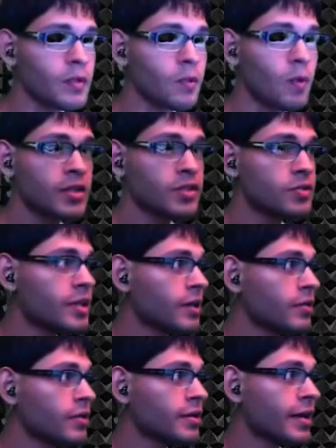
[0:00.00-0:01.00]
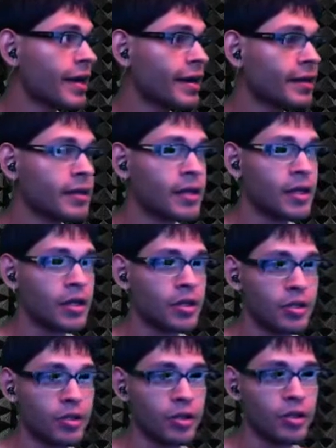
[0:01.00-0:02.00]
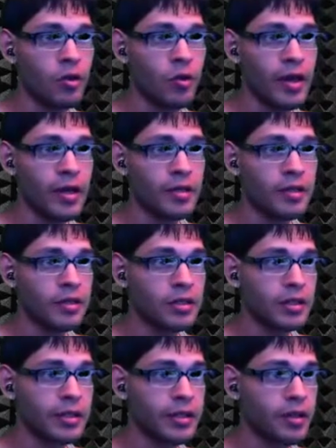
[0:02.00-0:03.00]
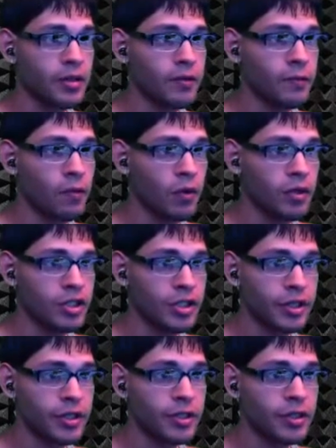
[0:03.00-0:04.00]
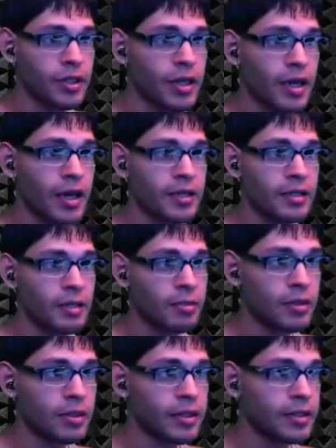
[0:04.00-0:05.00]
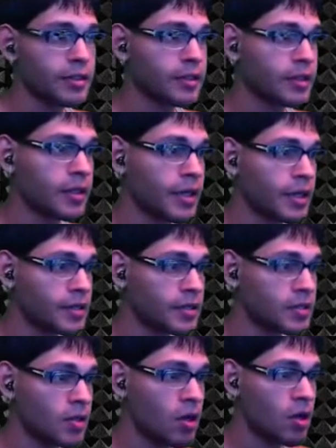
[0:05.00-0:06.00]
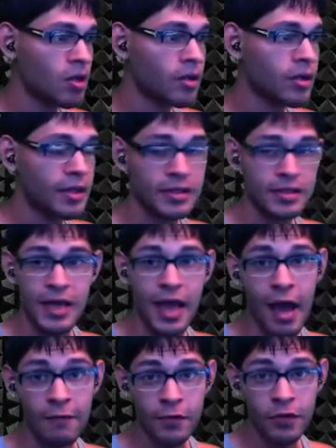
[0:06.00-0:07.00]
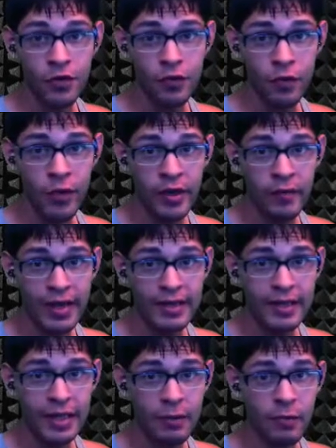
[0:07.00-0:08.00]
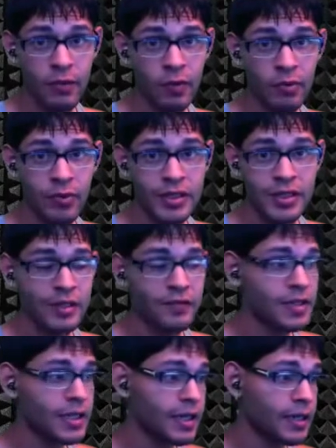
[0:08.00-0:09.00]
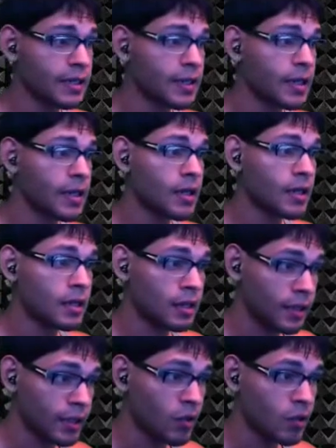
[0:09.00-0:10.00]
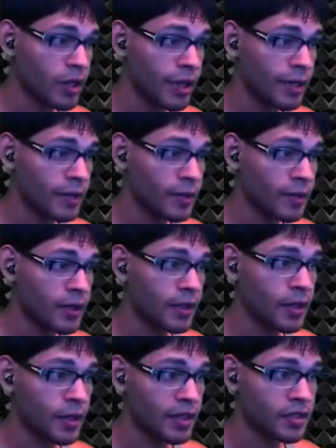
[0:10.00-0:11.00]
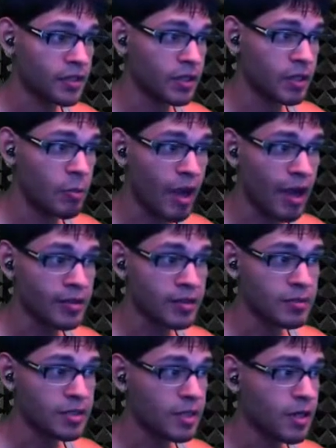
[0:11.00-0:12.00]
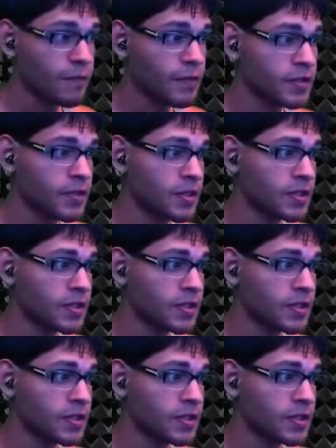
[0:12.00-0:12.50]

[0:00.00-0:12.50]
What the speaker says: Once you downloaded that, you're going to go ahead and click on the Forge here, double click, hit install, and this is after you've already ran the game with 1.710. Click OK. It's going to compile some stuff. It's going to